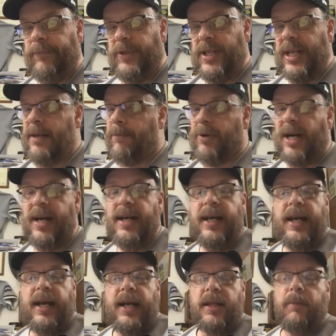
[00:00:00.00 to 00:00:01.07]
see,
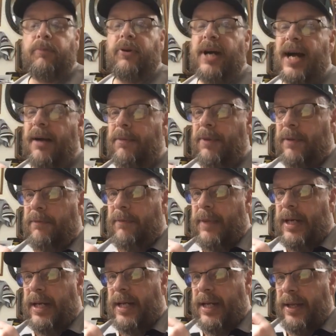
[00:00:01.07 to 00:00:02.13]
the
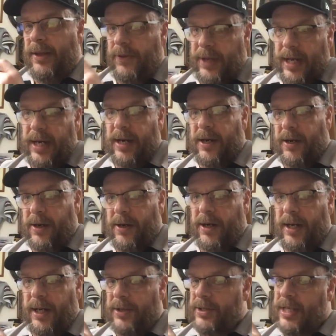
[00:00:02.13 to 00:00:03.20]
problem
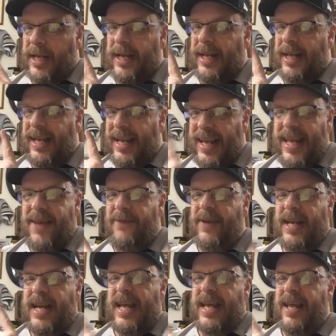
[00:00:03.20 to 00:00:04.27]
there is that
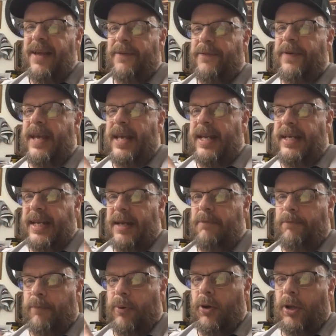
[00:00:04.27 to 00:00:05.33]
even if he
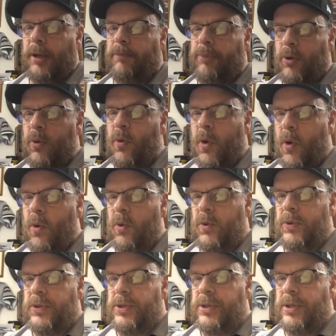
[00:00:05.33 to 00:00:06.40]
did pull a
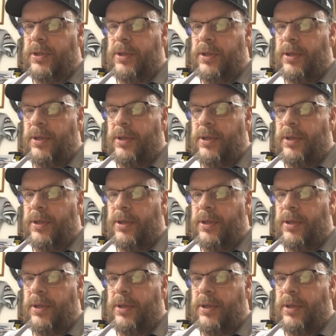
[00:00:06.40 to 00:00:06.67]
Pujols,